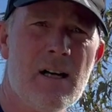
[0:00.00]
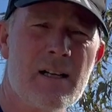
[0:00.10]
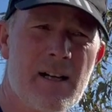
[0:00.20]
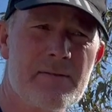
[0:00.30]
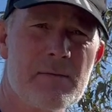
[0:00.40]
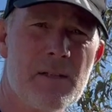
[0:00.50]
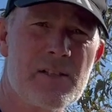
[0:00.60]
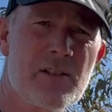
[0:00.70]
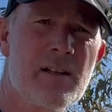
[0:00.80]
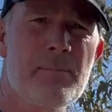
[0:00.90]
going to have some
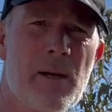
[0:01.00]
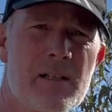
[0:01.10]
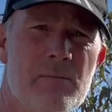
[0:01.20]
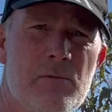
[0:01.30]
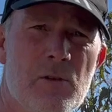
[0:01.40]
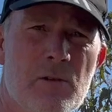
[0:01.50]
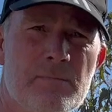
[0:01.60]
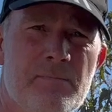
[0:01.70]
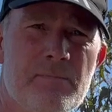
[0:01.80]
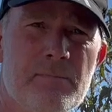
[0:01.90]
lunch and get back to my walk.
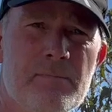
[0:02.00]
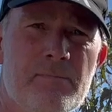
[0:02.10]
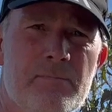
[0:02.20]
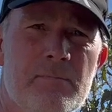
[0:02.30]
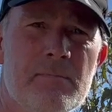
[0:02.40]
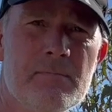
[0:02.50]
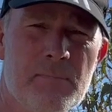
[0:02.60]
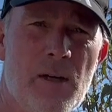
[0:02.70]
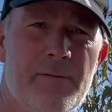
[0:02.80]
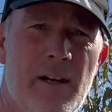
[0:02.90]

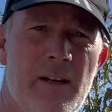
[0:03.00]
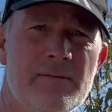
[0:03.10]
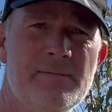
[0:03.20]
Bye for now.